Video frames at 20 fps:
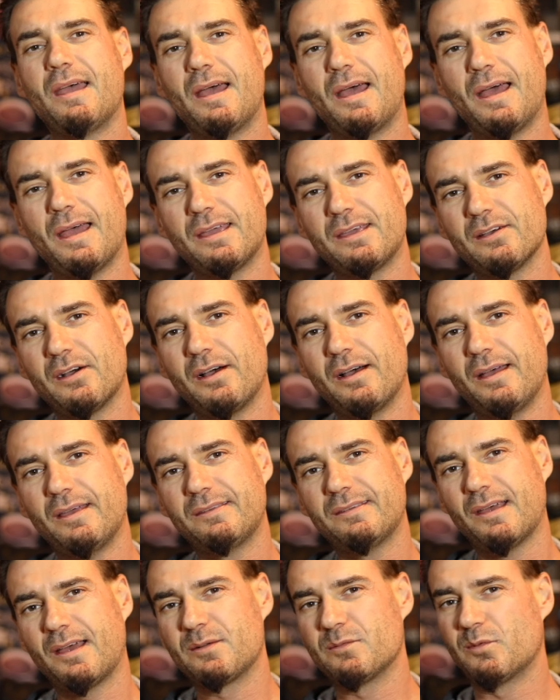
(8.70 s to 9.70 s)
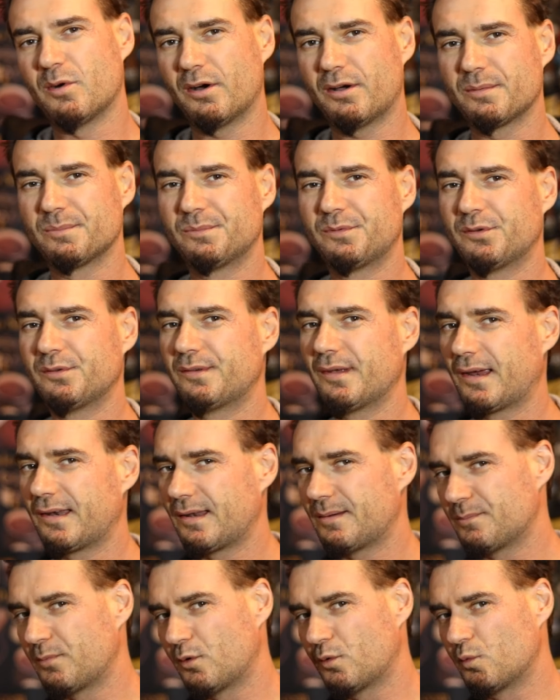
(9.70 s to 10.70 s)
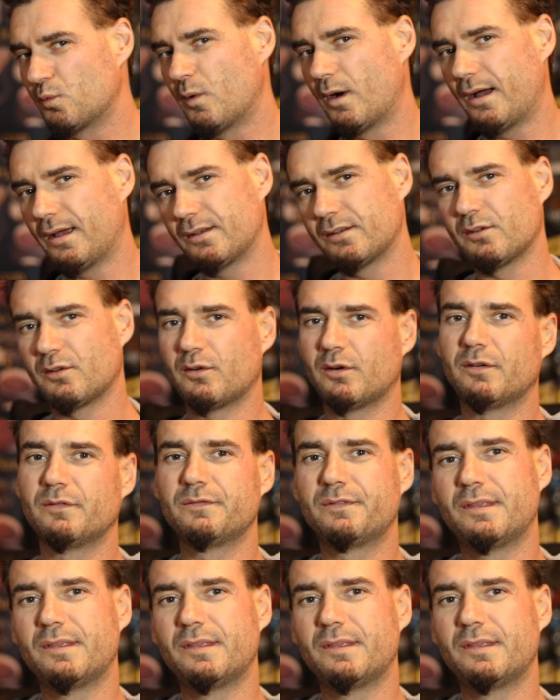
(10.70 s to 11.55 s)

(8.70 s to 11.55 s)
Hey guys, and welcome to day number 1 of